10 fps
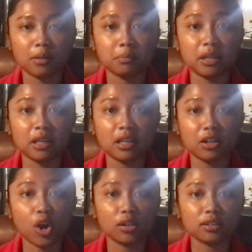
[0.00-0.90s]
being in
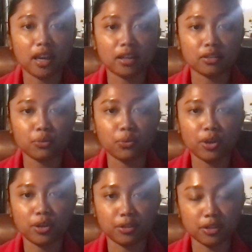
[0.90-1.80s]
contact
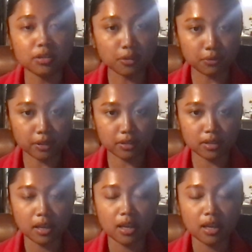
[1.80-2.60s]
with a surface.